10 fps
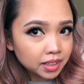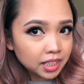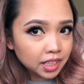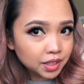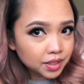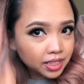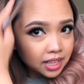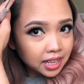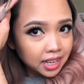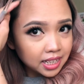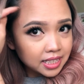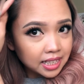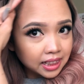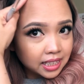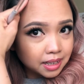can you see that it's
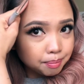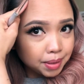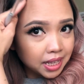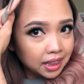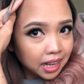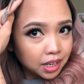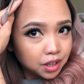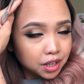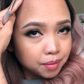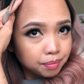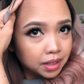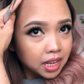a little bit lighter?